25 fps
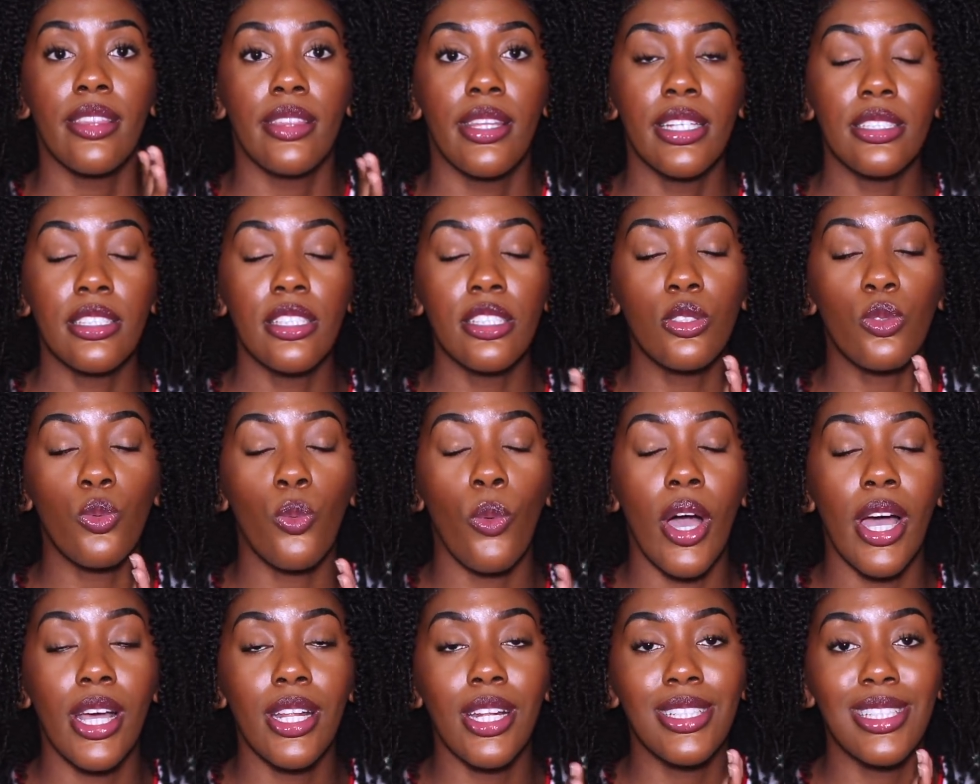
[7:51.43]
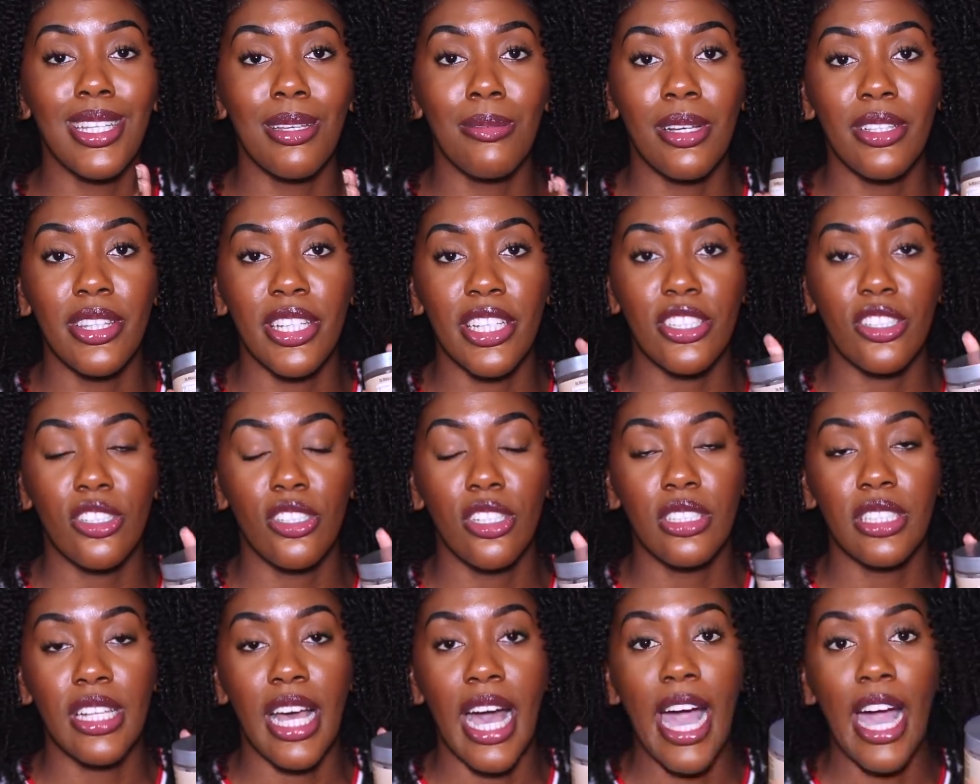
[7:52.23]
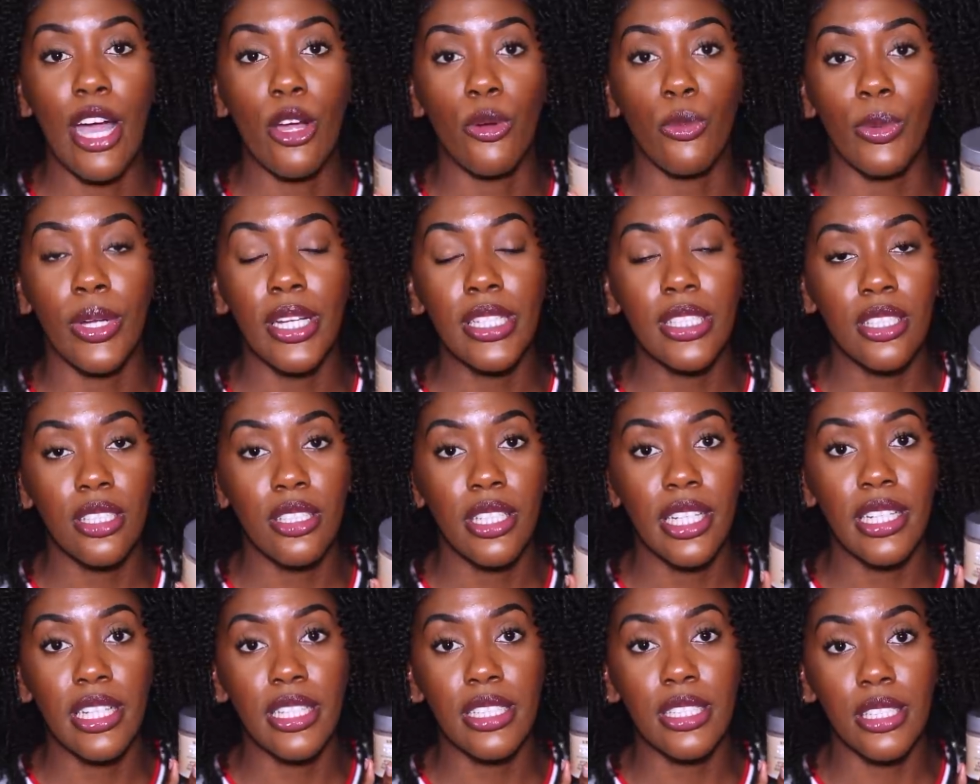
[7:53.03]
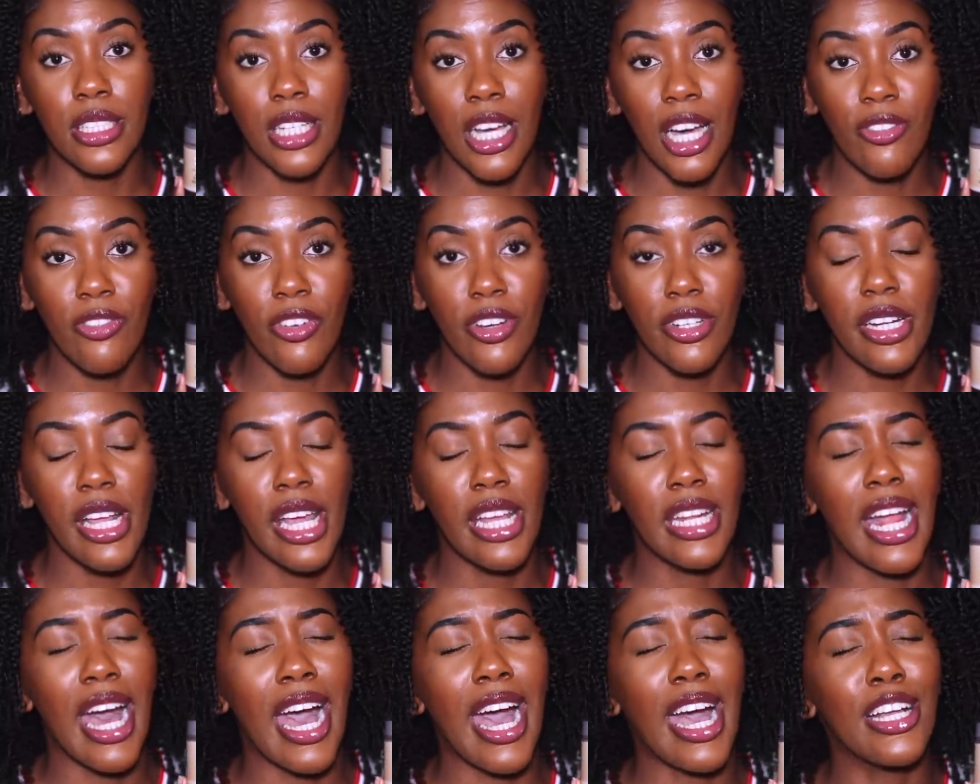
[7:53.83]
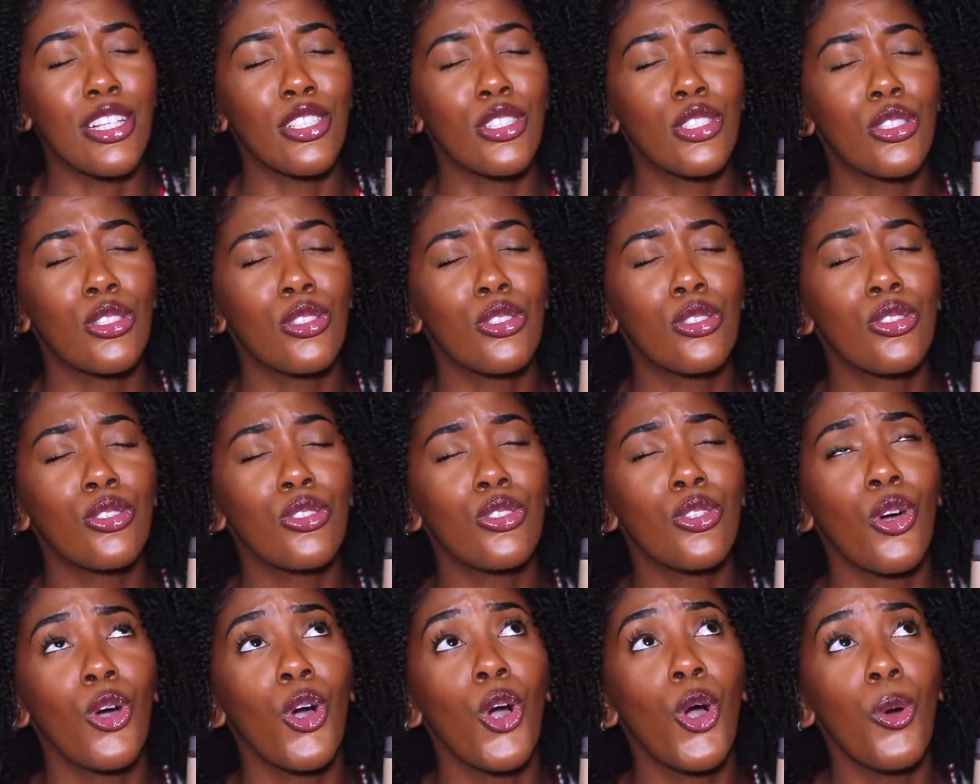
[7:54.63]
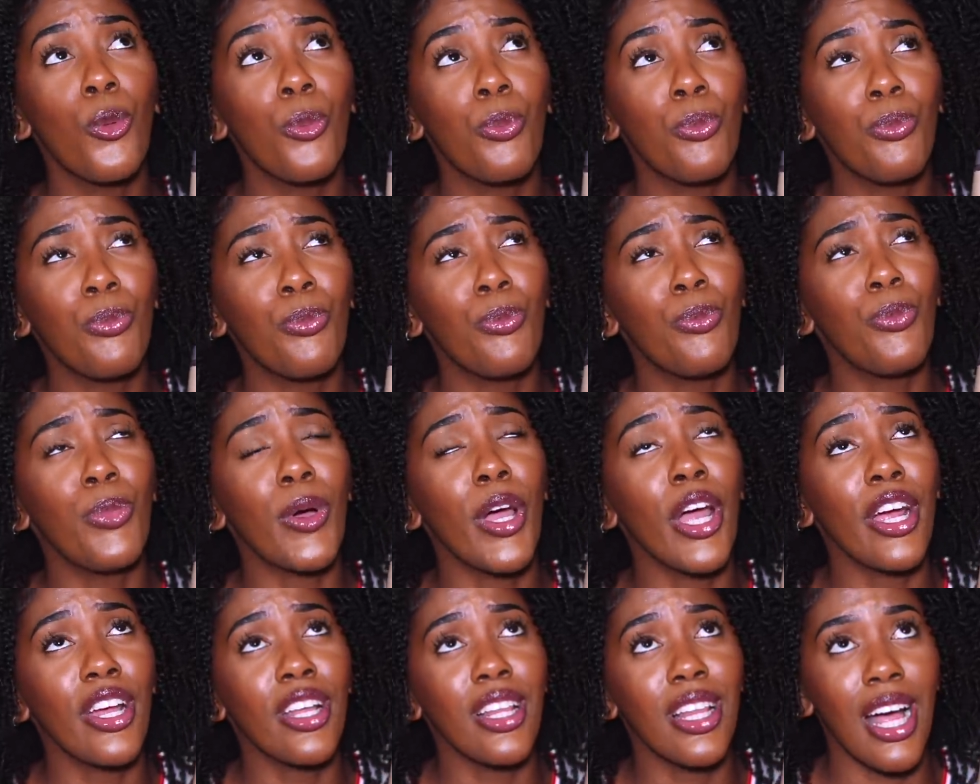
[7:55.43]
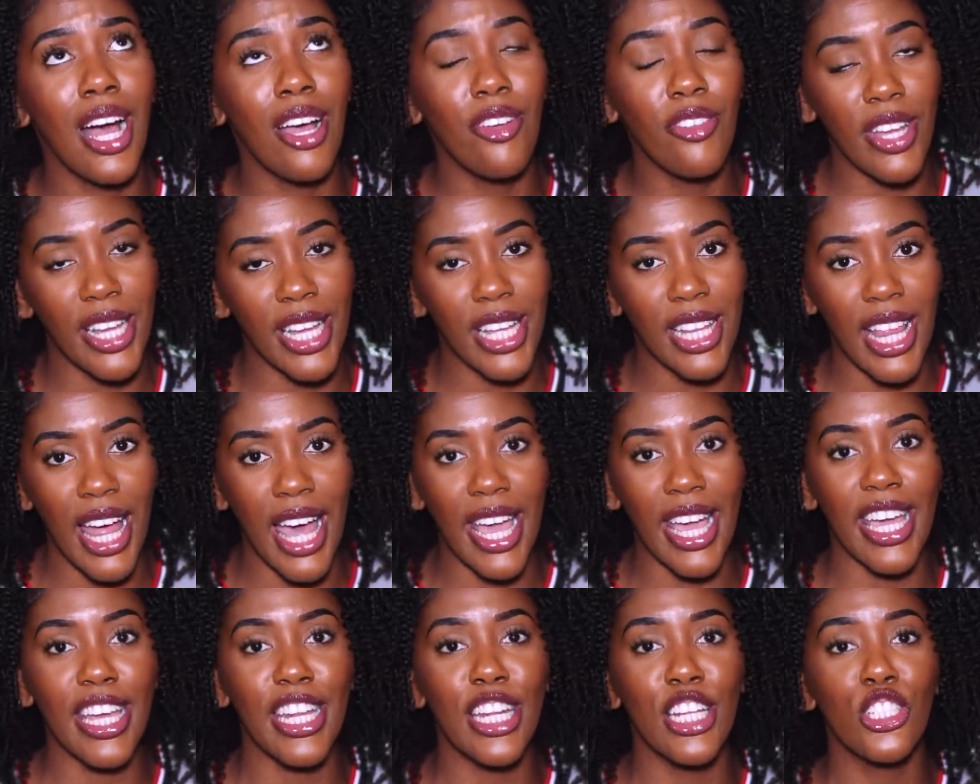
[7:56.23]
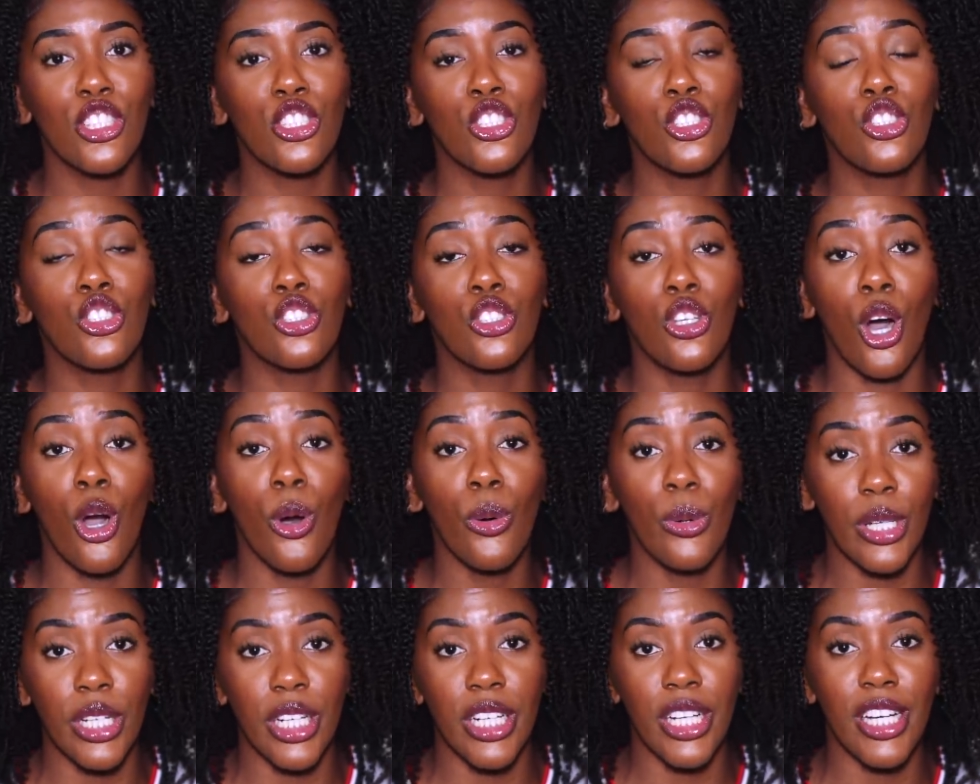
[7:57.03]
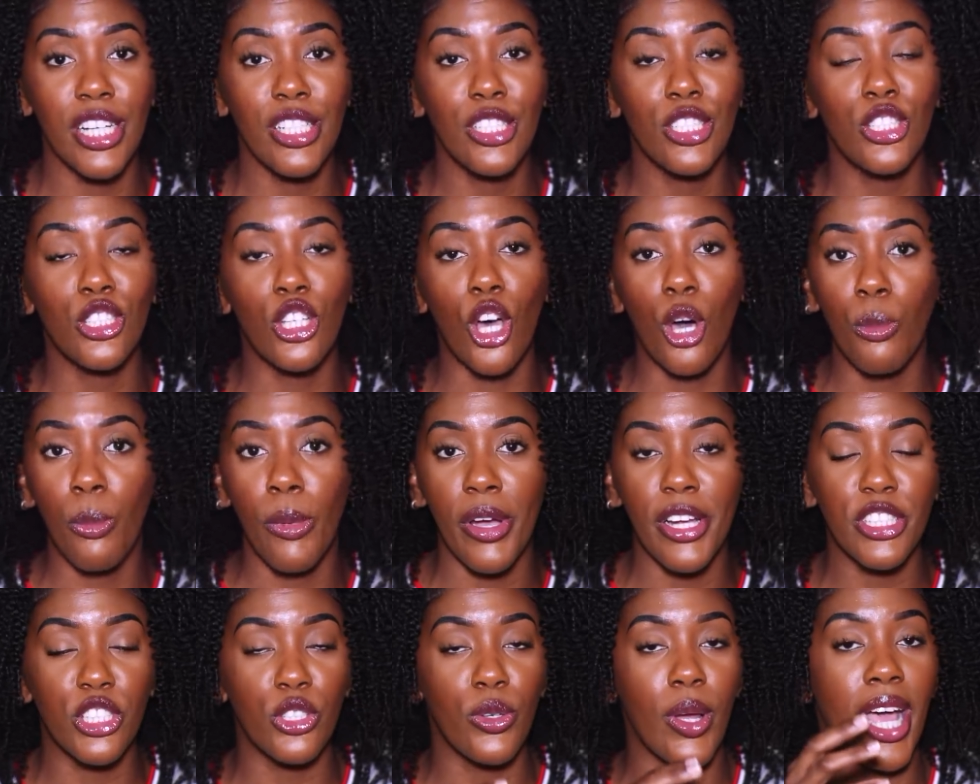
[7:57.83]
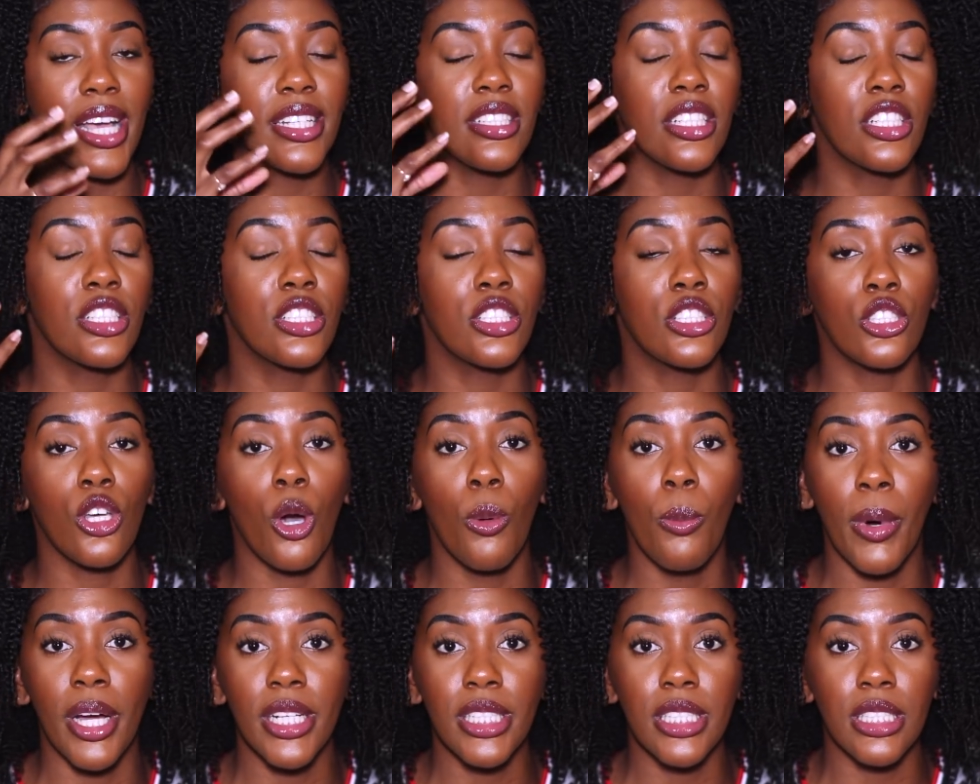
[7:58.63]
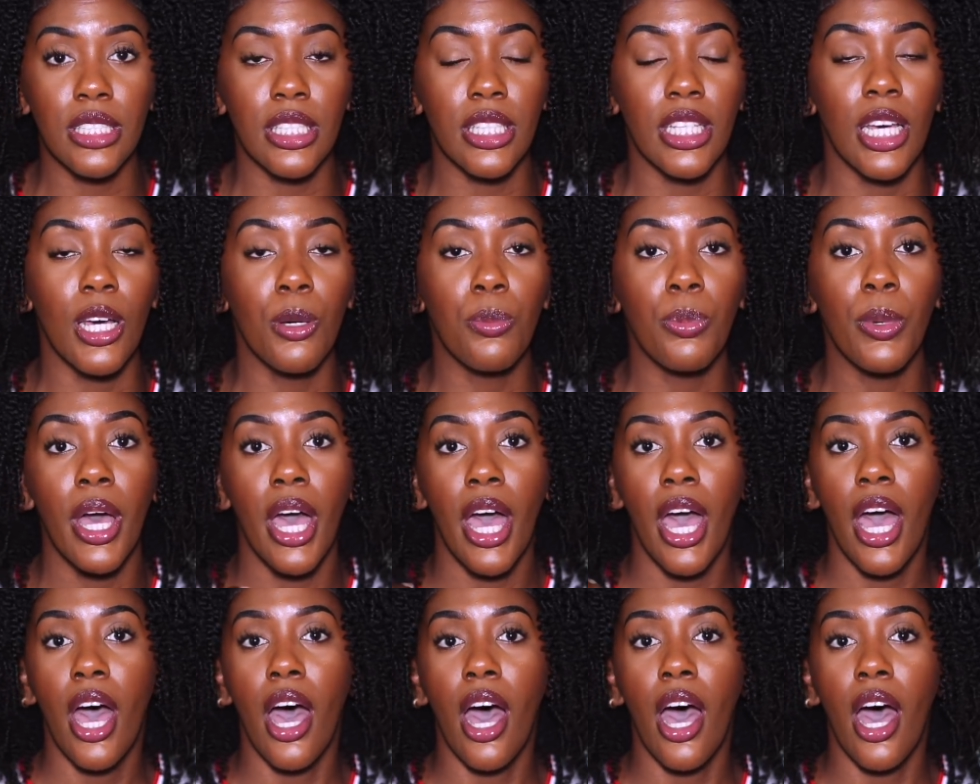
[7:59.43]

This is one of the deep conditioners that I recently discovered and I super love it. Like it is so good, so moisturizing, so much slip.